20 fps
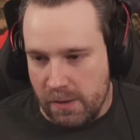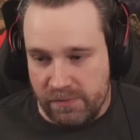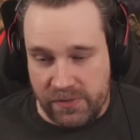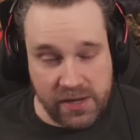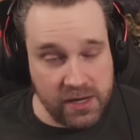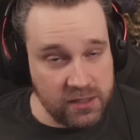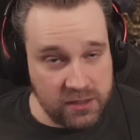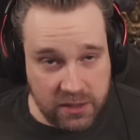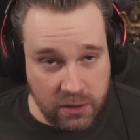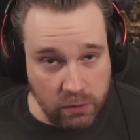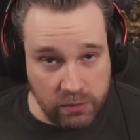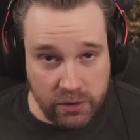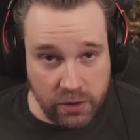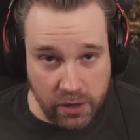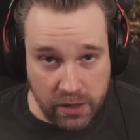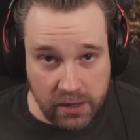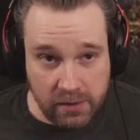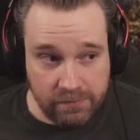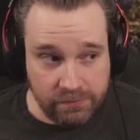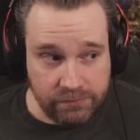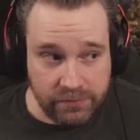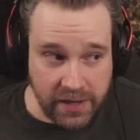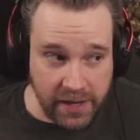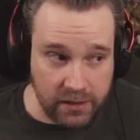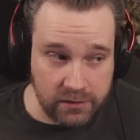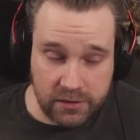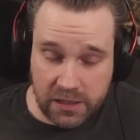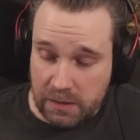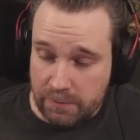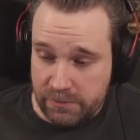He's still good.
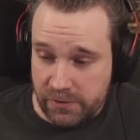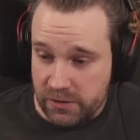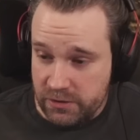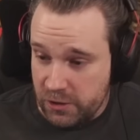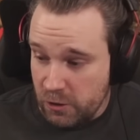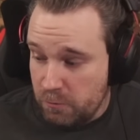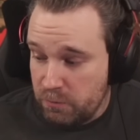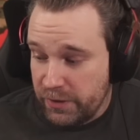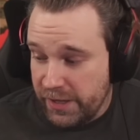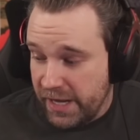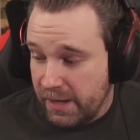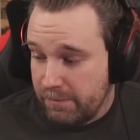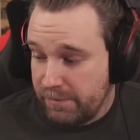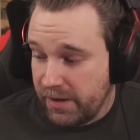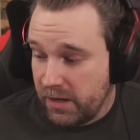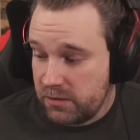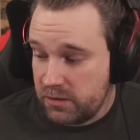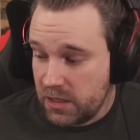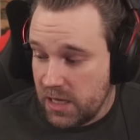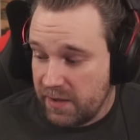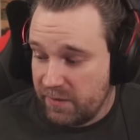Heads up, you still play him basically